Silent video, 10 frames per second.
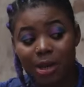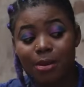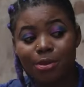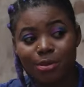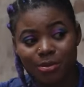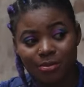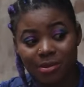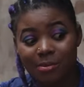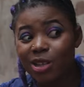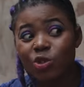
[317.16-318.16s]
Babes,
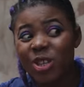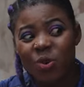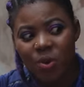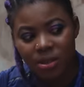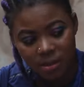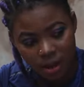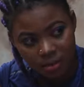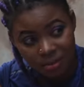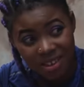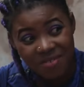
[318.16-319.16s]
Mama Jordan waste
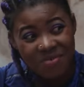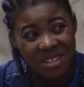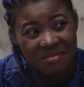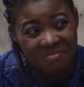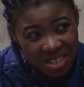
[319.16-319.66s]
time. If not